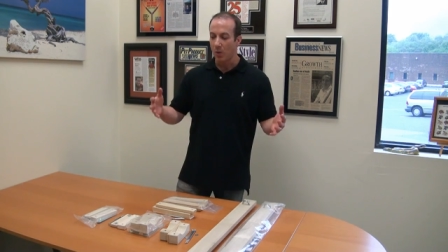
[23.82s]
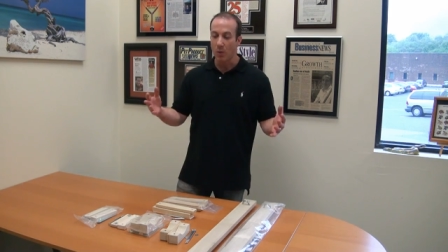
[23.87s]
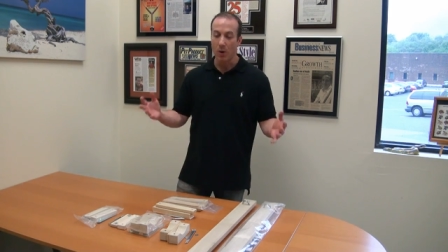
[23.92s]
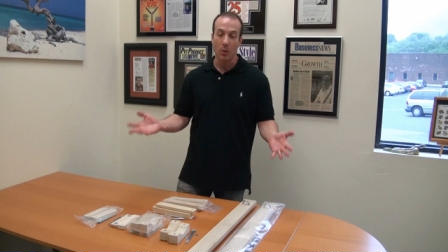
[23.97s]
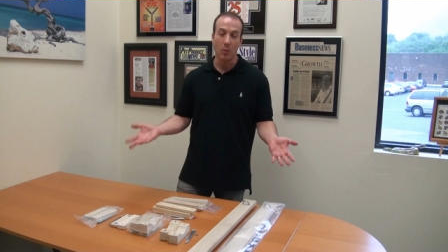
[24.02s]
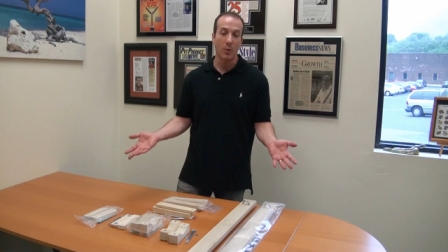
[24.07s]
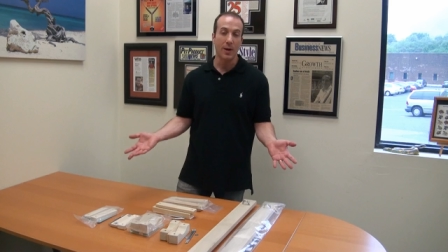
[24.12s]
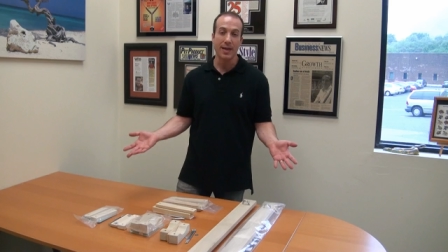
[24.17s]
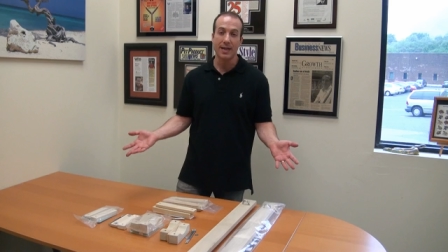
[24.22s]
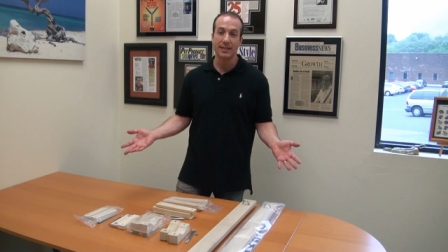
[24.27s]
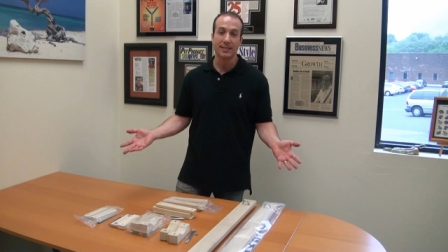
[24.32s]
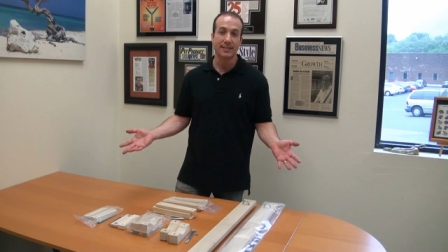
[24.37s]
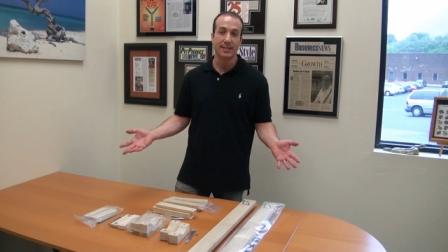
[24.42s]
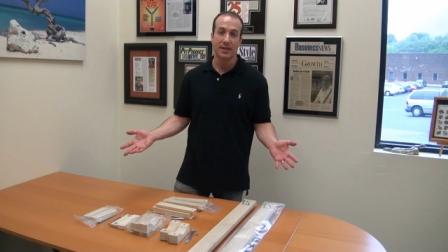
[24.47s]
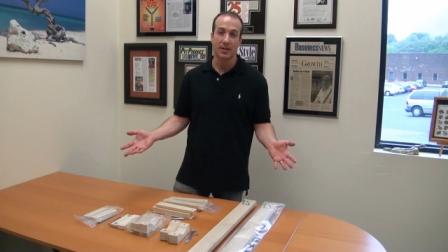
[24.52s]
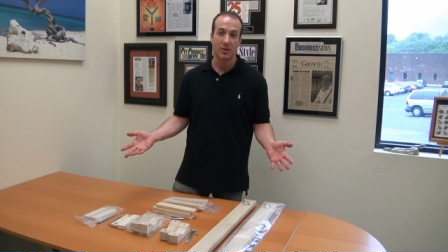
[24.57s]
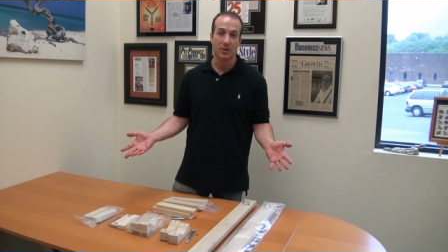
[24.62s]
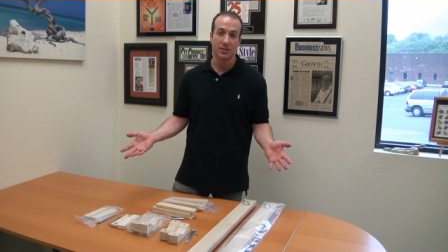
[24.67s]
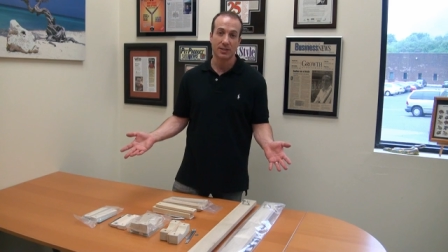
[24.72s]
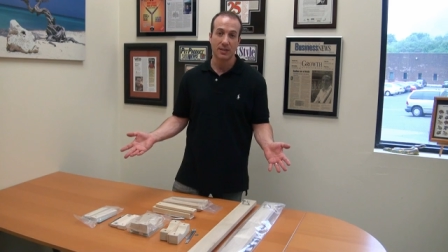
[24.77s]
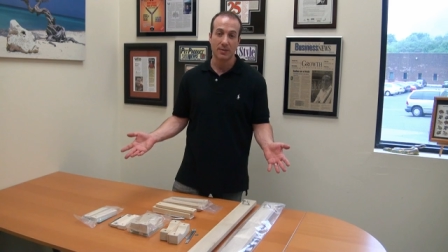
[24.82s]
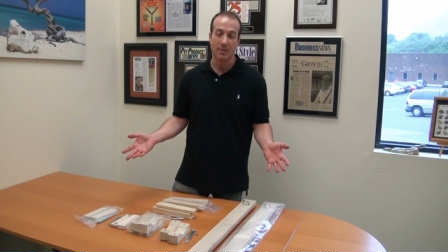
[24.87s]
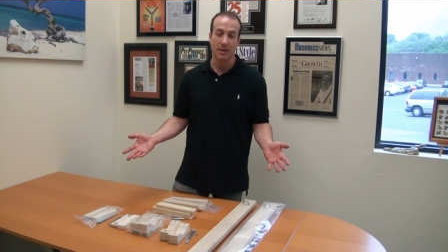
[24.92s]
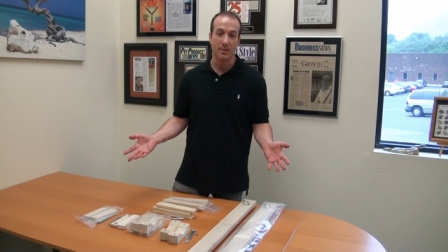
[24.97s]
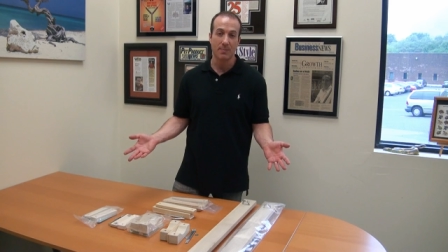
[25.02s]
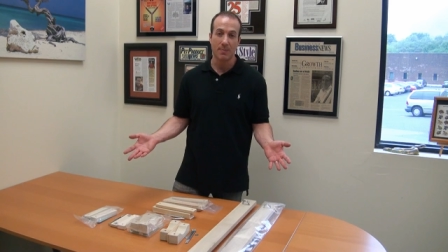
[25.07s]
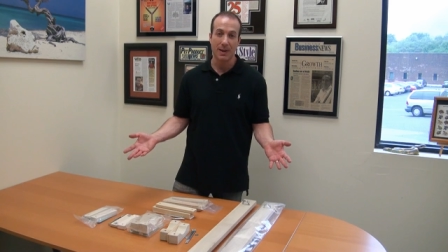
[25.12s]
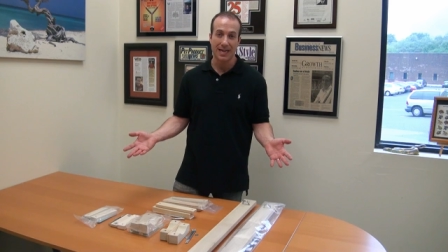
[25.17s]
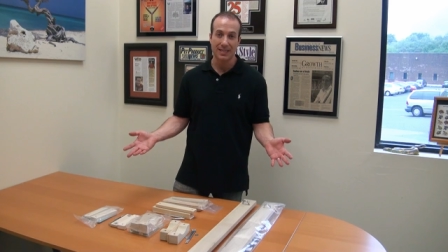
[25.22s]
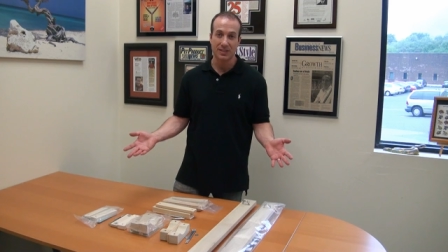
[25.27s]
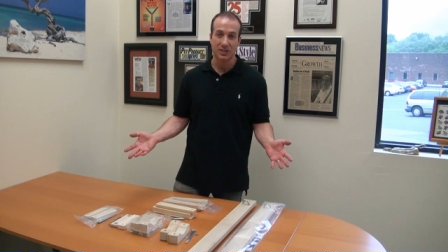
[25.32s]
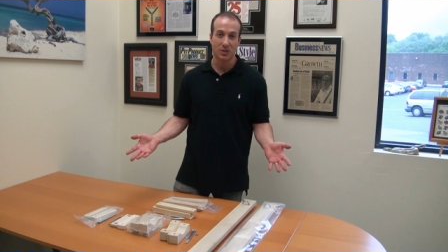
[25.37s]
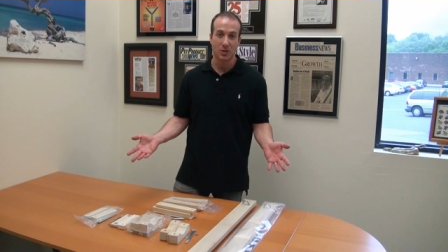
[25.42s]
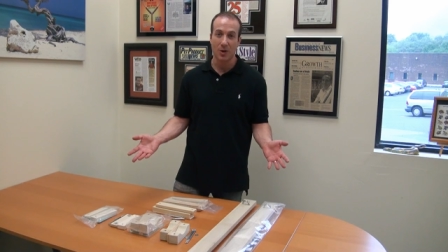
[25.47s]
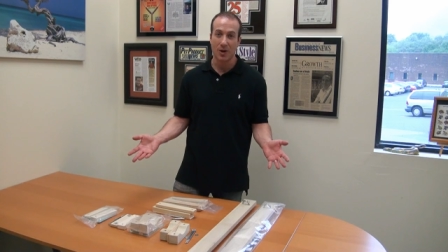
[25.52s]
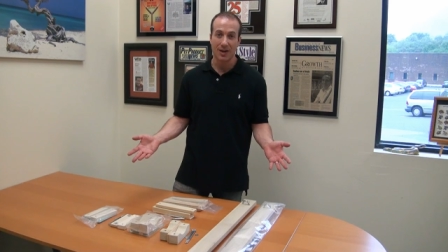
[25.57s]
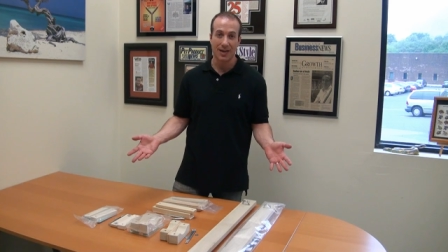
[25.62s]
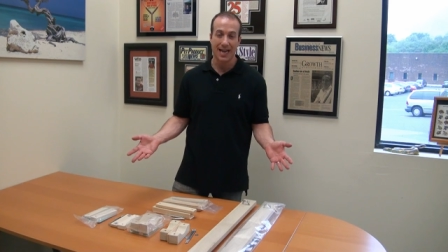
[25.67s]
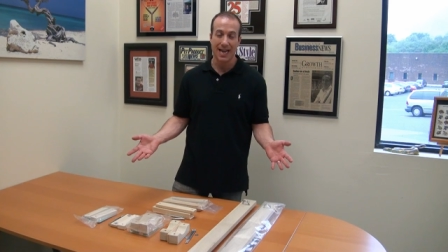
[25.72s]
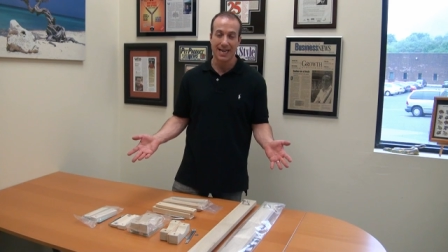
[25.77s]
what we consider some of the best
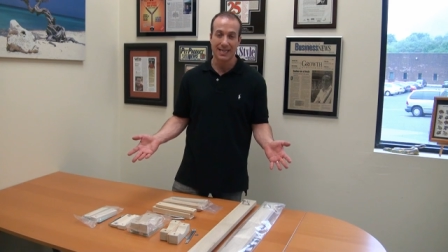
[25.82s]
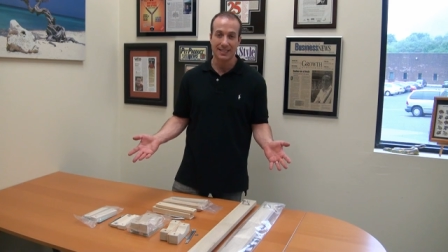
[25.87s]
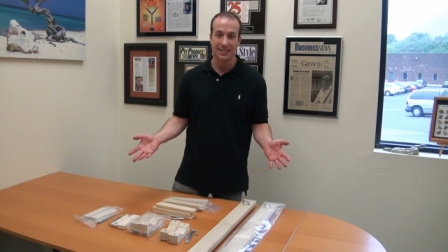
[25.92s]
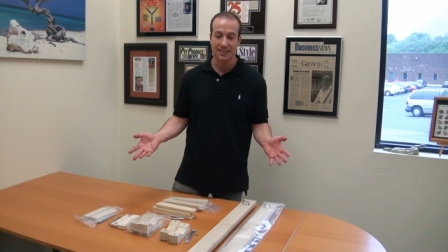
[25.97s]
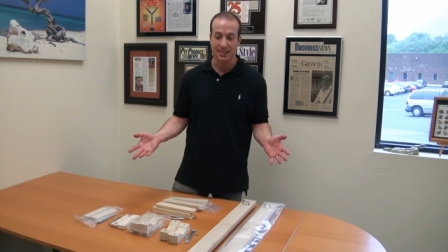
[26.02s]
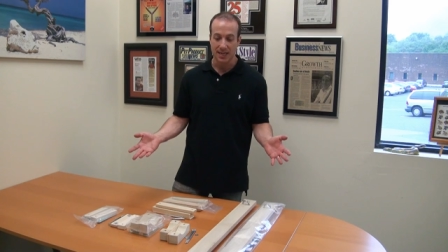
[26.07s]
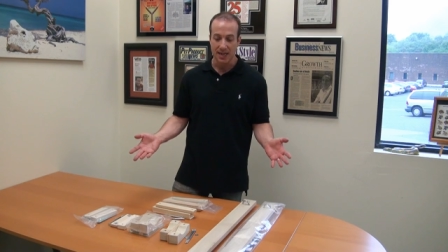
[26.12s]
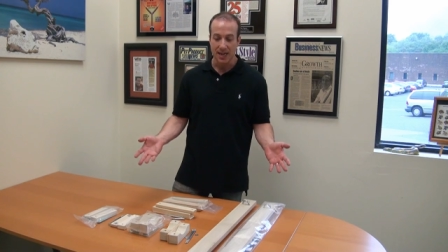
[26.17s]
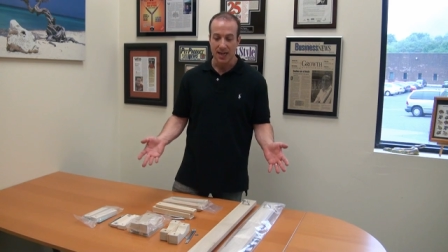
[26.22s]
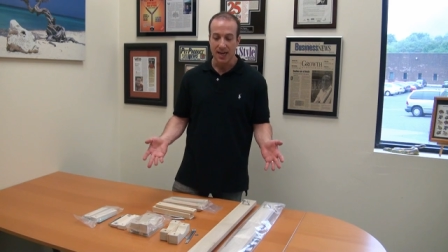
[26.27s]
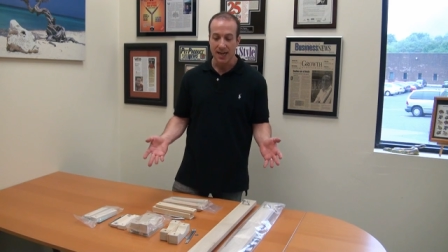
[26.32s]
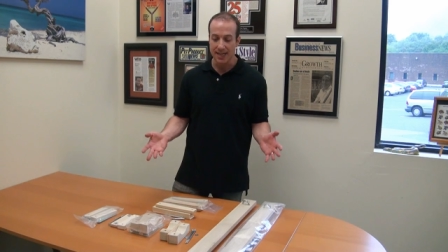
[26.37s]
dog gates